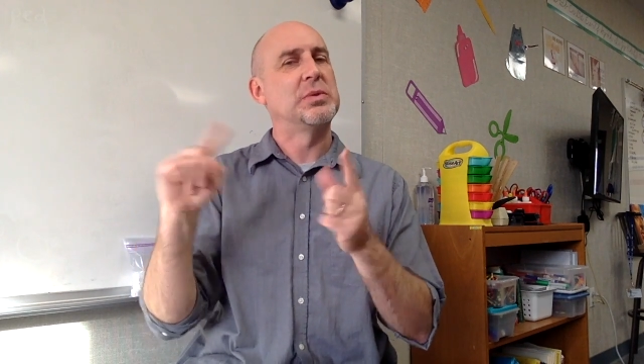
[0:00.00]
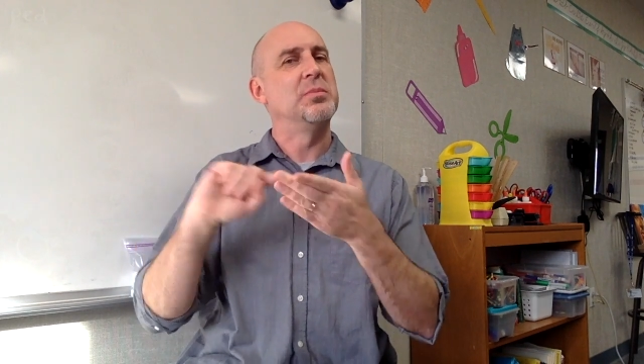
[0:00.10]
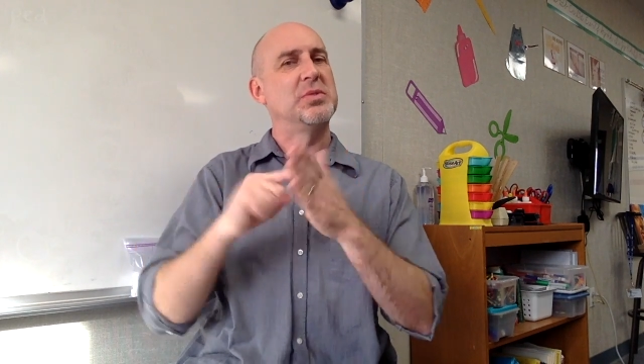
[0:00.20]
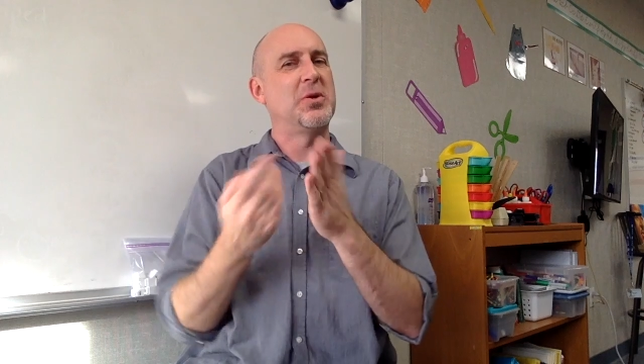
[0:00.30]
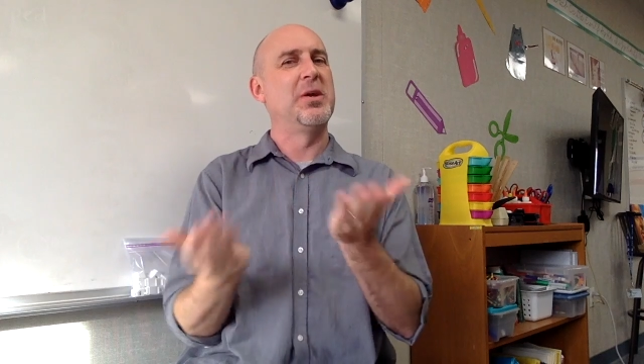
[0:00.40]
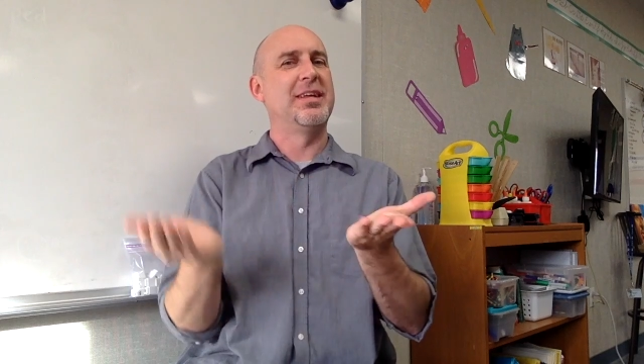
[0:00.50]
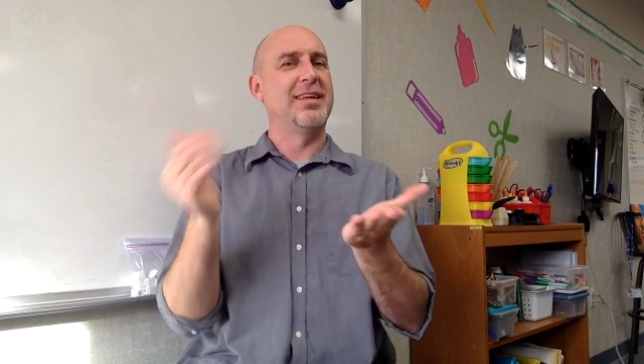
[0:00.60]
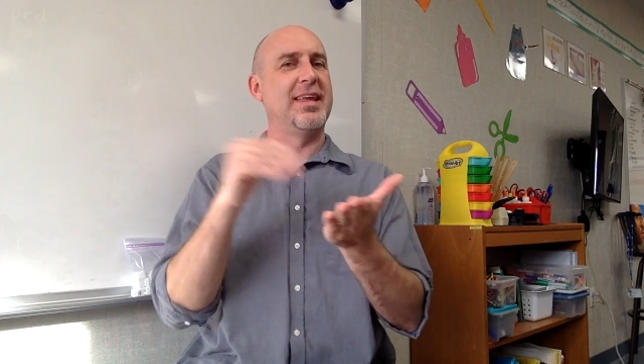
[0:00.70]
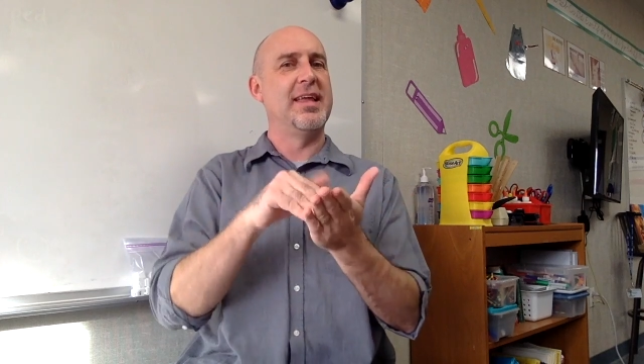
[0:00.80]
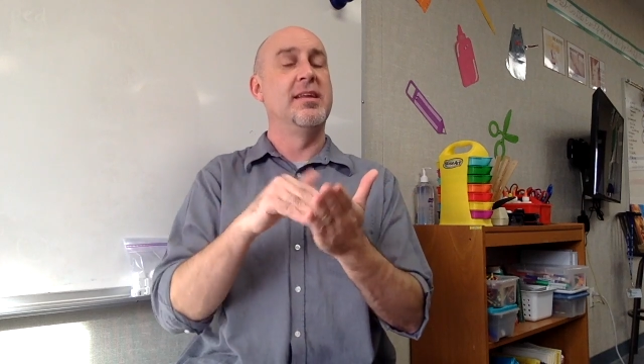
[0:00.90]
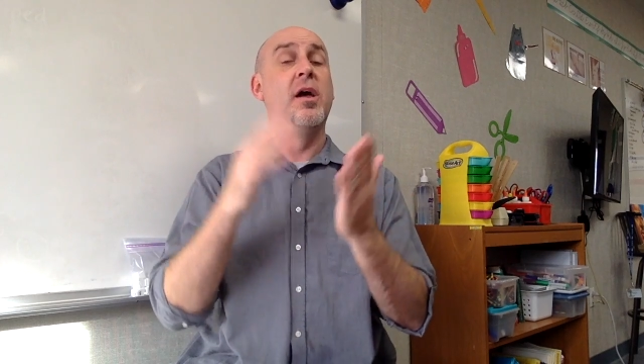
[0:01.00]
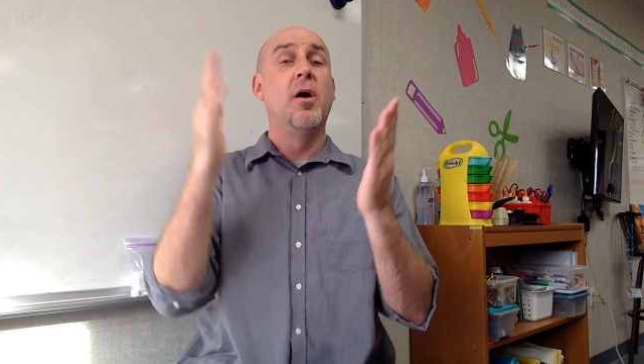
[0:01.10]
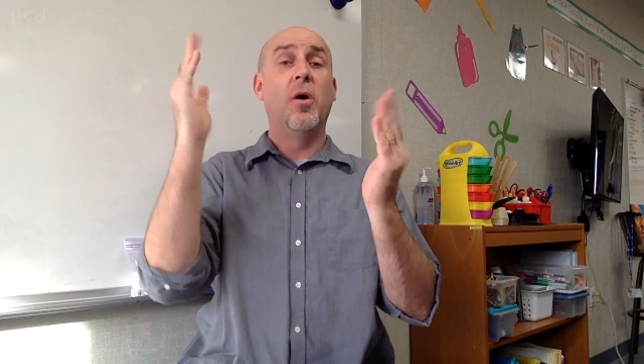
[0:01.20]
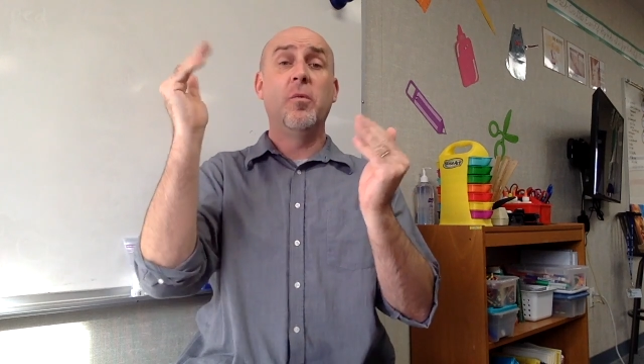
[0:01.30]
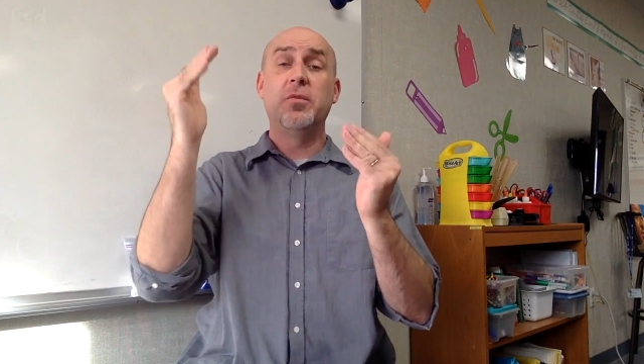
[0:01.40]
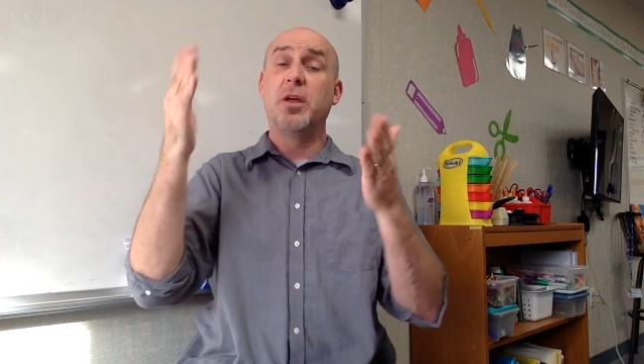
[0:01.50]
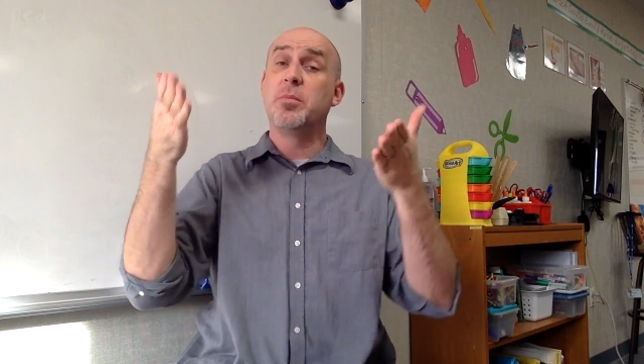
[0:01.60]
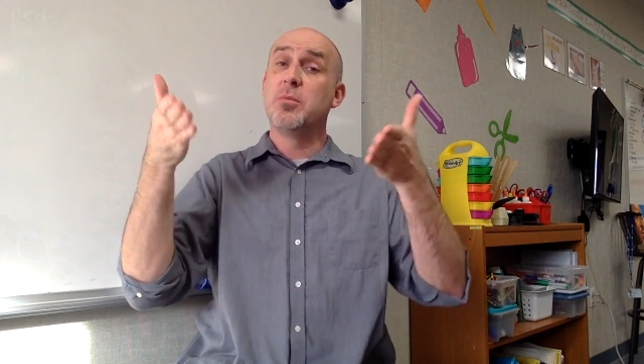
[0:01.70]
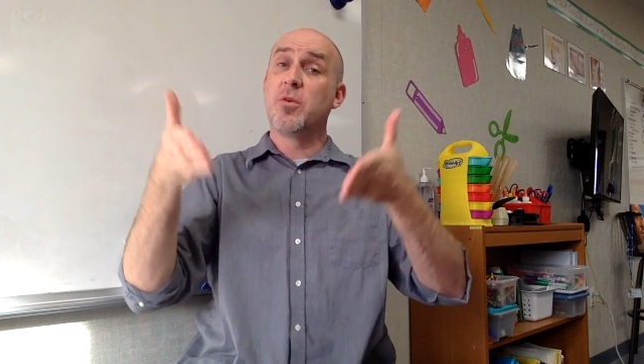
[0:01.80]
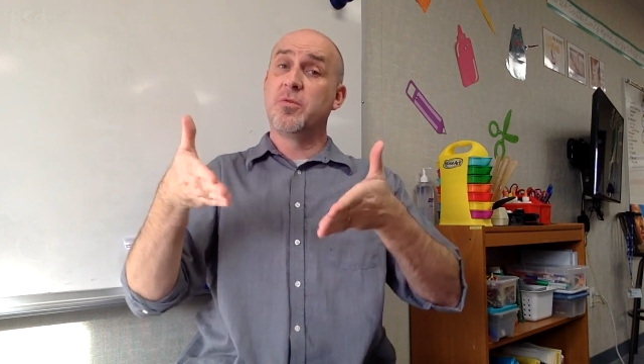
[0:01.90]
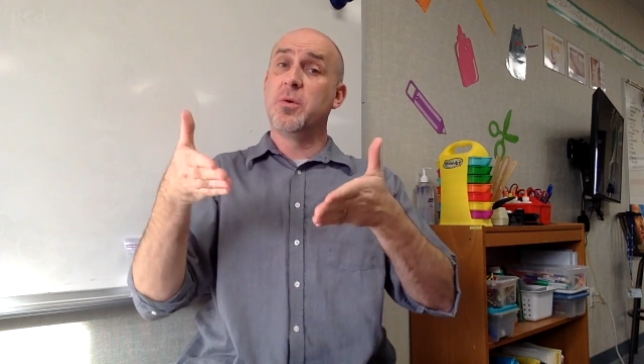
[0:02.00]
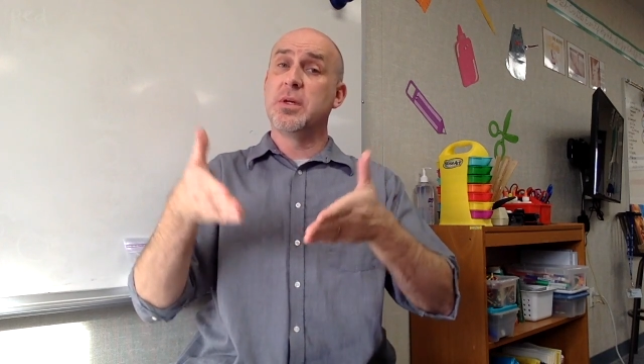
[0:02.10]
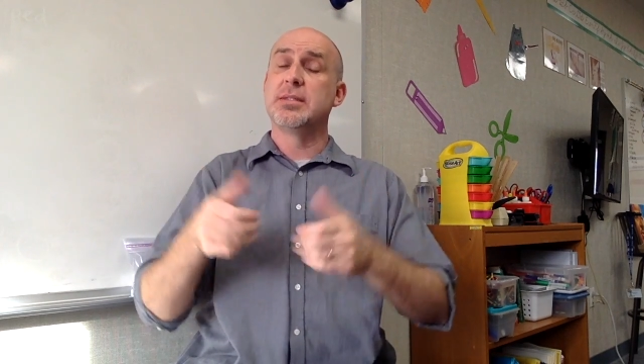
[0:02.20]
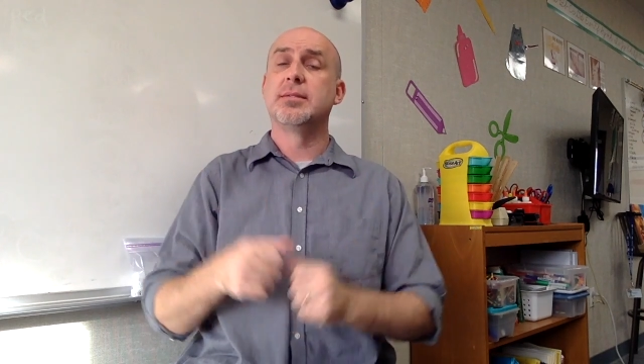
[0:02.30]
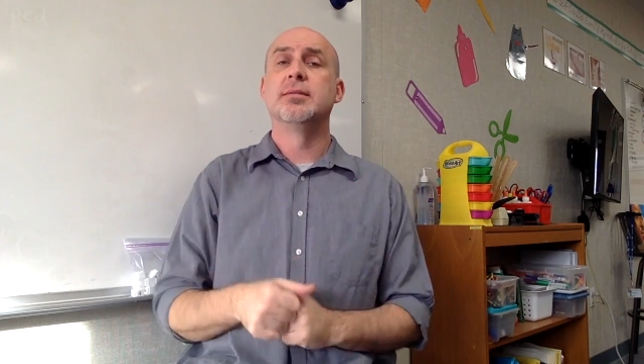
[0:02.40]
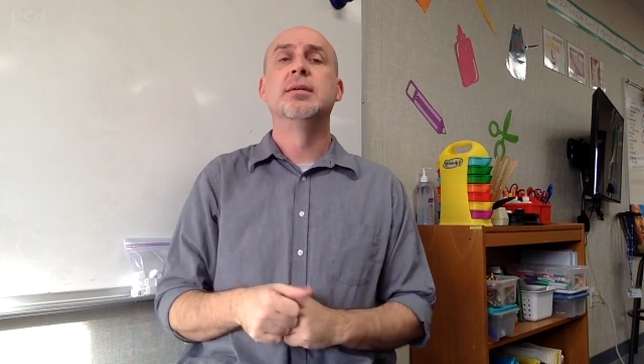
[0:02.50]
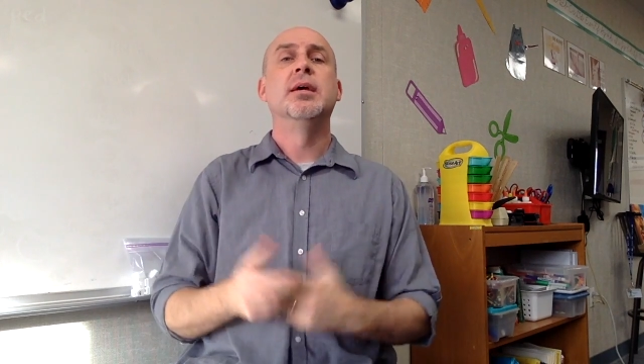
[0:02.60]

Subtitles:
so I'm starting again. Hopefully I'll be more focused.